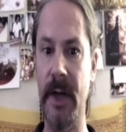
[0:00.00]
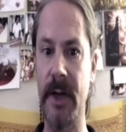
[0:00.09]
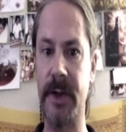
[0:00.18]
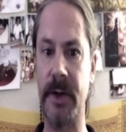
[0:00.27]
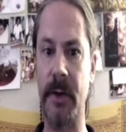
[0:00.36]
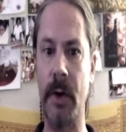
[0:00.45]

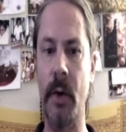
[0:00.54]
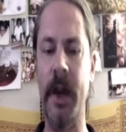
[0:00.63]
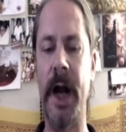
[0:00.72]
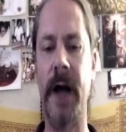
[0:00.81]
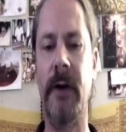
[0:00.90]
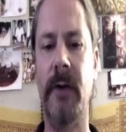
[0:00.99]
So we
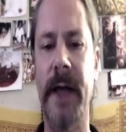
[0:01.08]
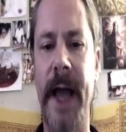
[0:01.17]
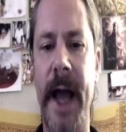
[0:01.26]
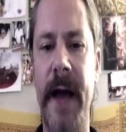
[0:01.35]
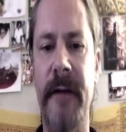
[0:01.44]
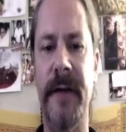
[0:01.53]
not only
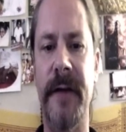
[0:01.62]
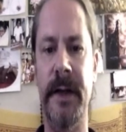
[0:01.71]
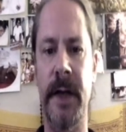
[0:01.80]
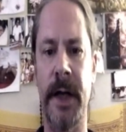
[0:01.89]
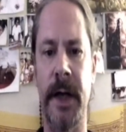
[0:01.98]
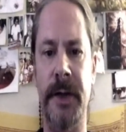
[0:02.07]
have
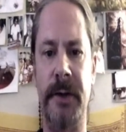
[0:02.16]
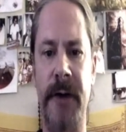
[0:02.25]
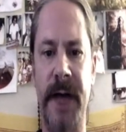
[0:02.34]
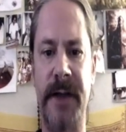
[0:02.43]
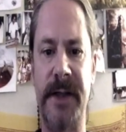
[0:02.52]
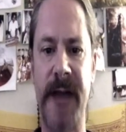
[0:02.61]
a
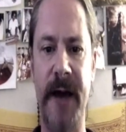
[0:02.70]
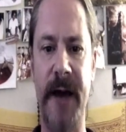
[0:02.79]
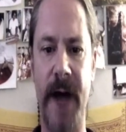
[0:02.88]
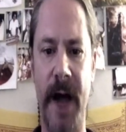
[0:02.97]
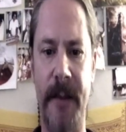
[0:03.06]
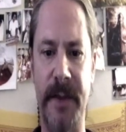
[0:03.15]
direct
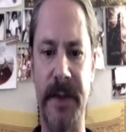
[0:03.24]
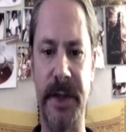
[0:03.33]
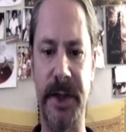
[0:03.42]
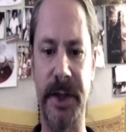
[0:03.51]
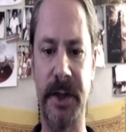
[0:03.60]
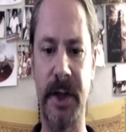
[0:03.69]
Saturn
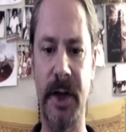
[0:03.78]
opposition,